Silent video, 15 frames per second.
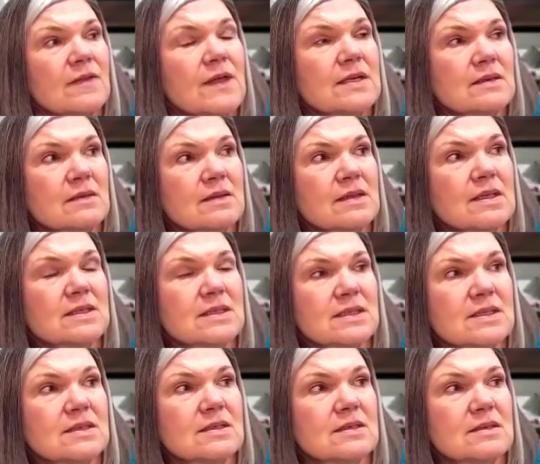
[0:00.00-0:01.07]
the the
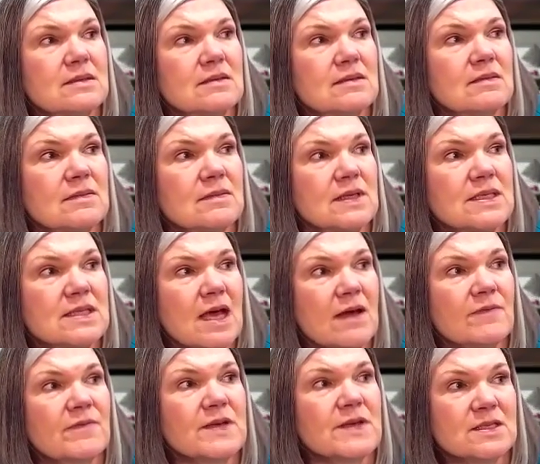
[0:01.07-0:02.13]
the
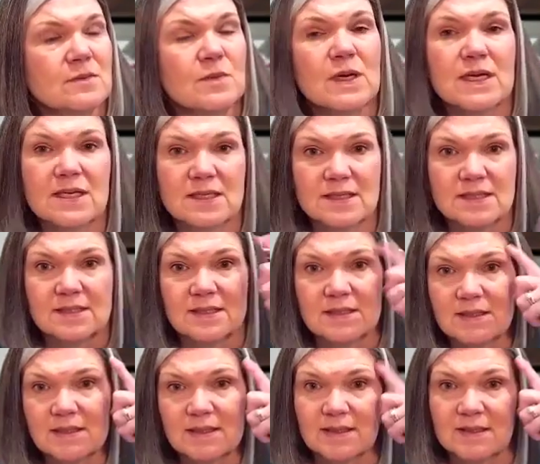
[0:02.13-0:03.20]
toughest was
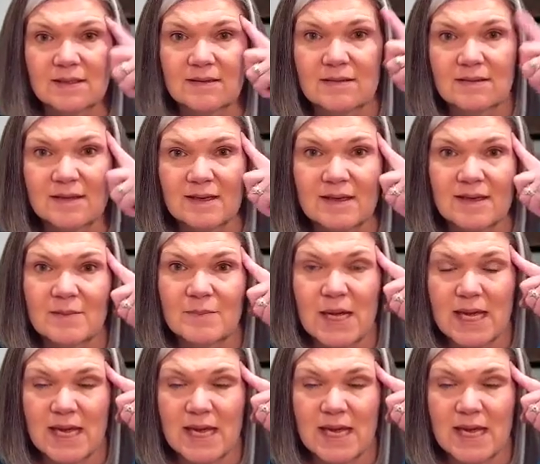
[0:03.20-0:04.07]
in